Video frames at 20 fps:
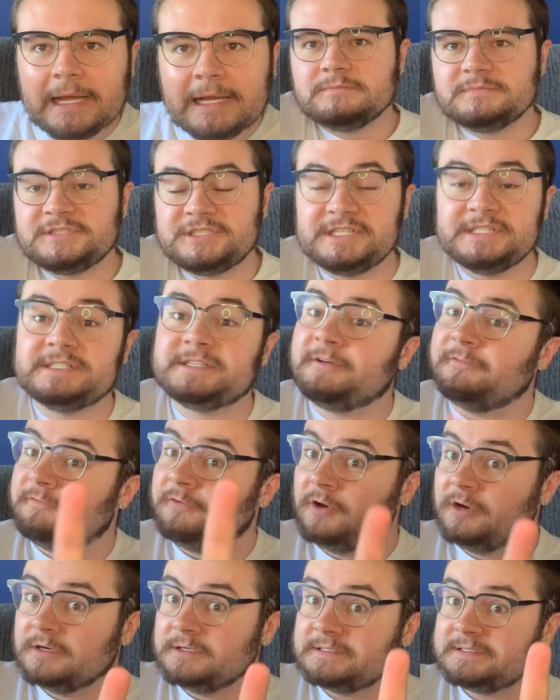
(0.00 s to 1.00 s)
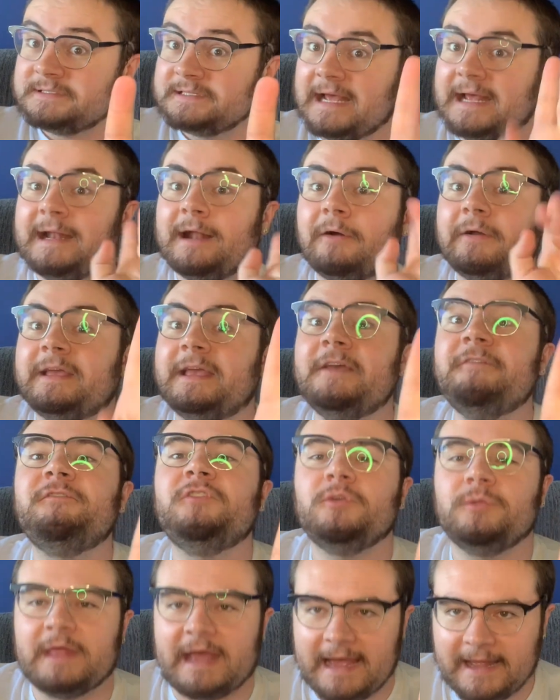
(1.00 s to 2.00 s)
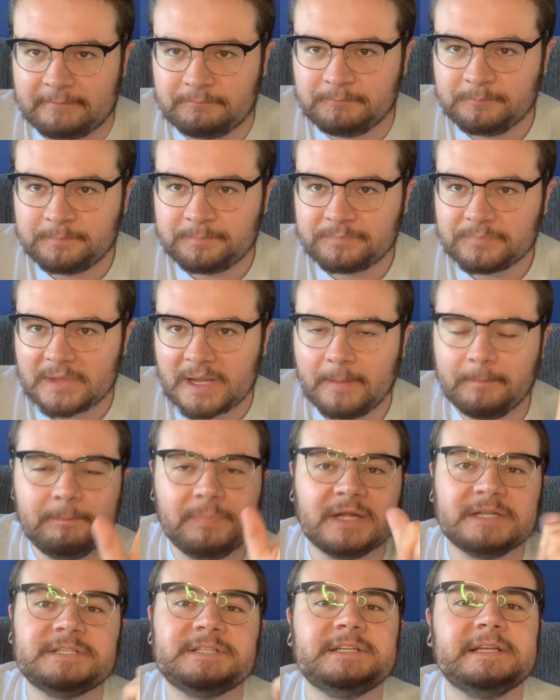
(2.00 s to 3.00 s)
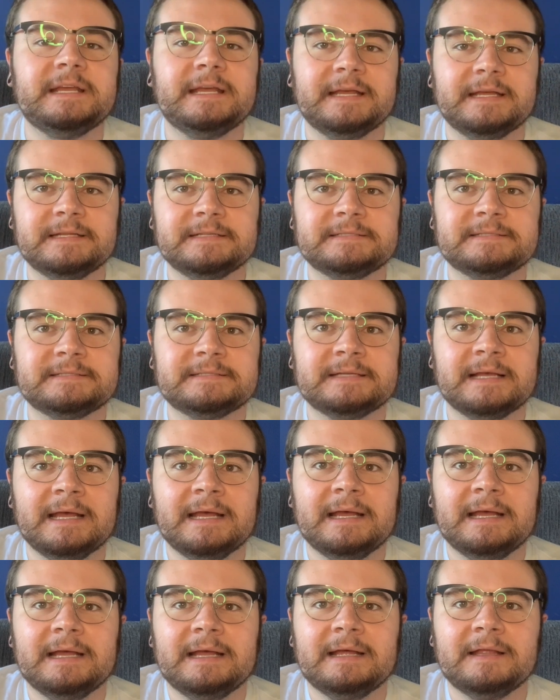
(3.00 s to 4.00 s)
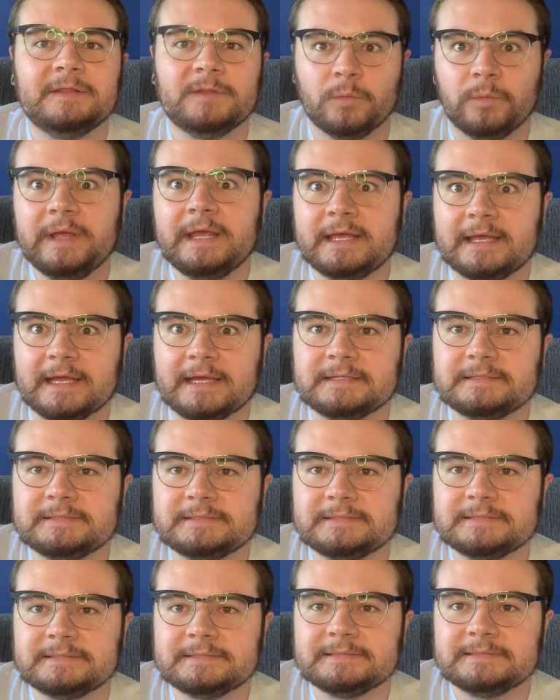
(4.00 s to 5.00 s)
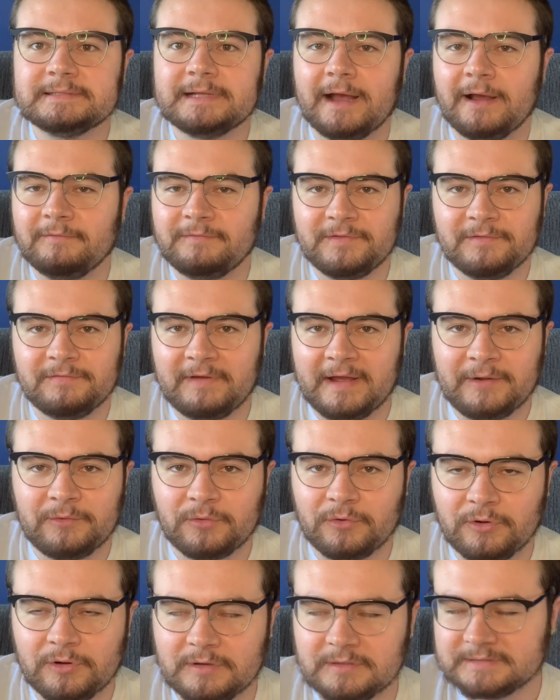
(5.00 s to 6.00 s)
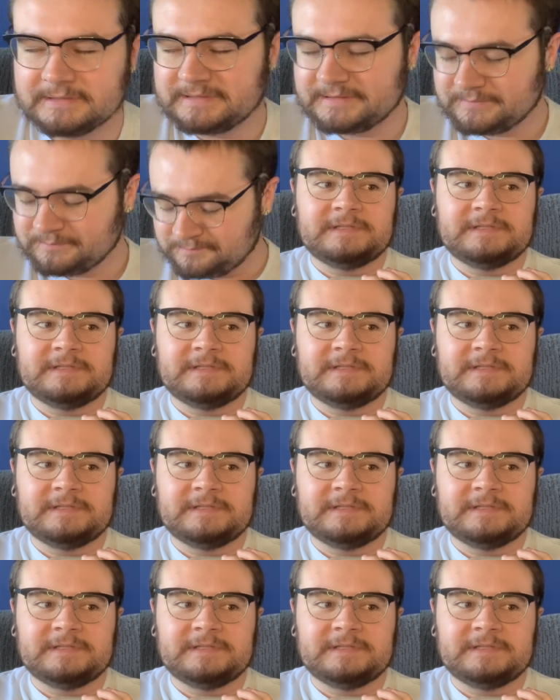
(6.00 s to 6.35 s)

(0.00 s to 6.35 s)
She's the first, and I'll give you that. But she is the weakest of the final girls.